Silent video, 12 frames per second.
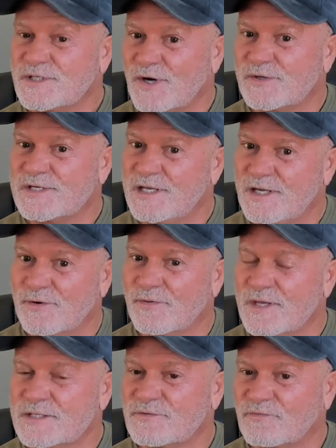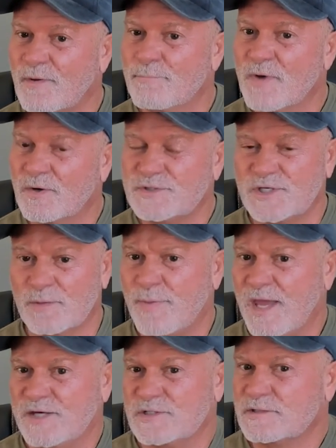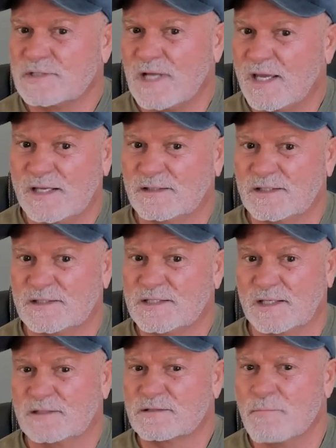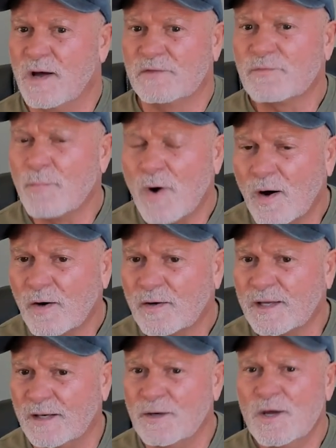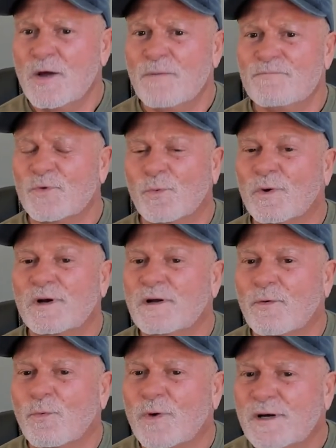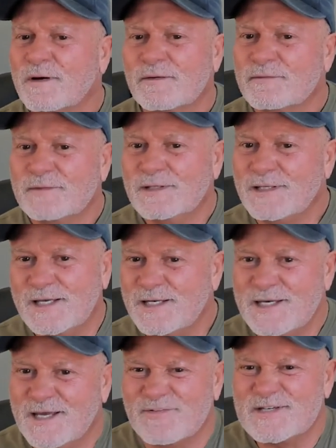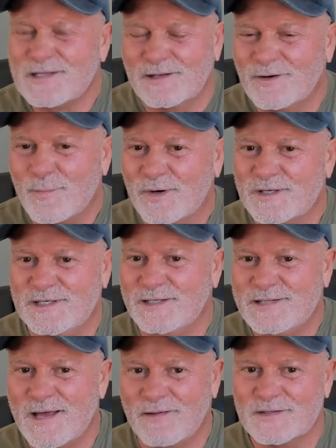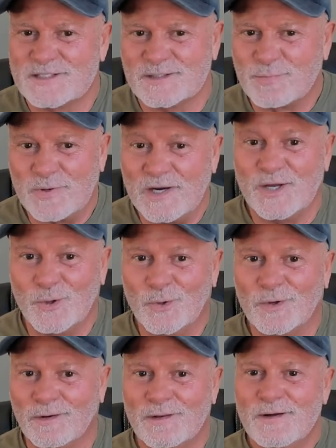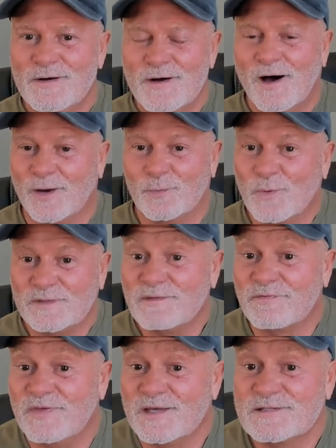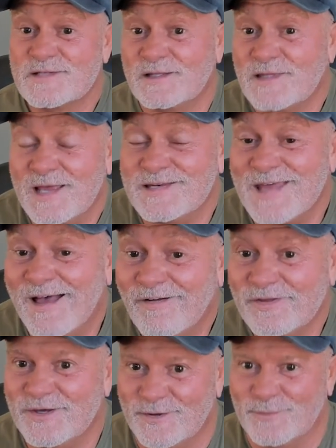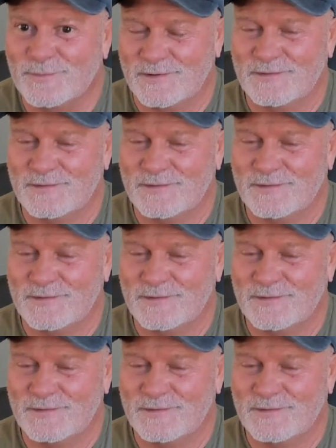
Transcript: start to hear this from most of your patients, like at the six month mark? And what what are can you give us a little more detail? This is pretty cool on right. what the things that they tell you.